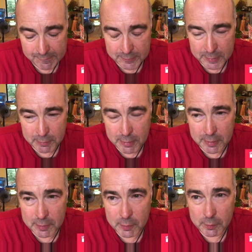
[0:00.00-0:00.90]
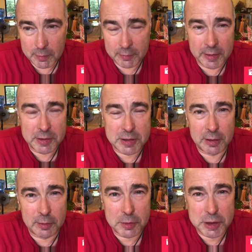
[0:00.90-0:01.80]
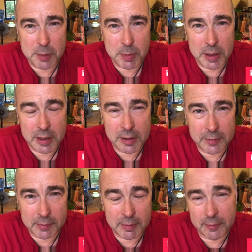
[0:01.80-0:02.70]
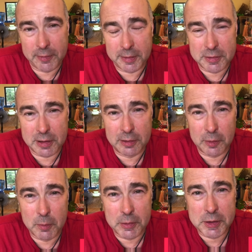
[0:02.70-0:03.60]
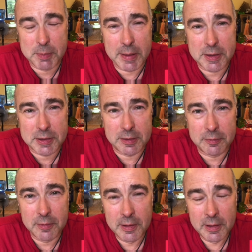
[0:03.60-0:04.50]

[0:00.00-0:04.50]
there are things that are a lot cheaper here, there are things that are a lot more expensive,